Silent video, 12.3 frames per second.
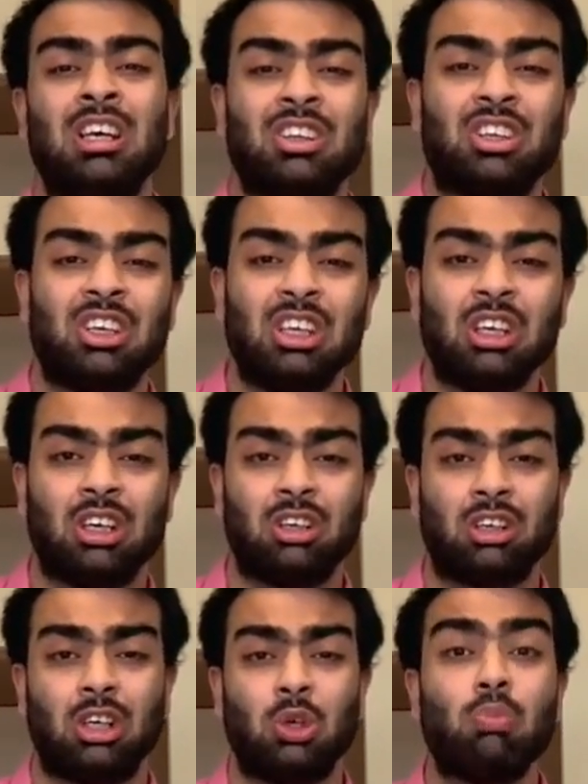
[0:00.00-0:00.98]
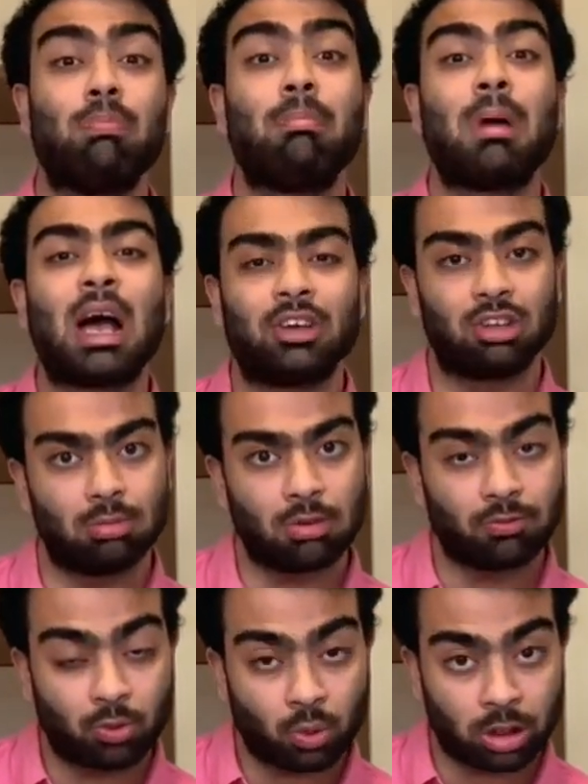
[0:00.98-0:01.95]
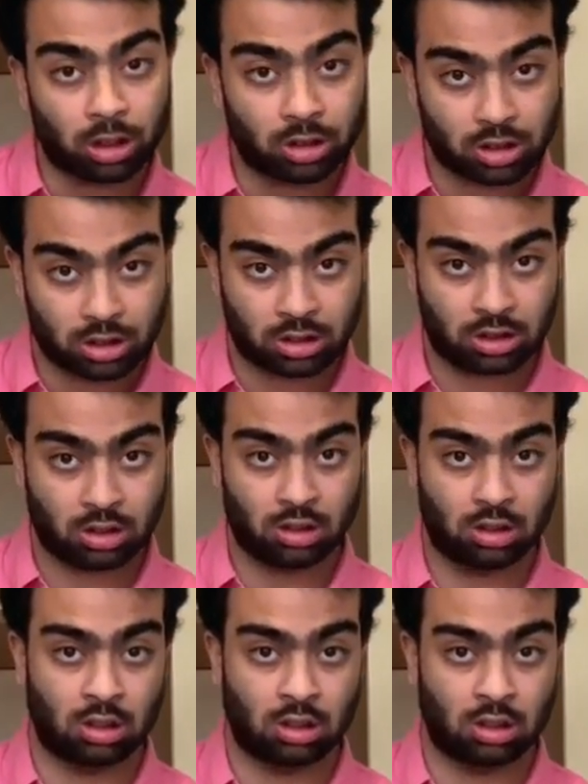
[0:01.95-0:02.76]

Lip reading: 300 to maximum 400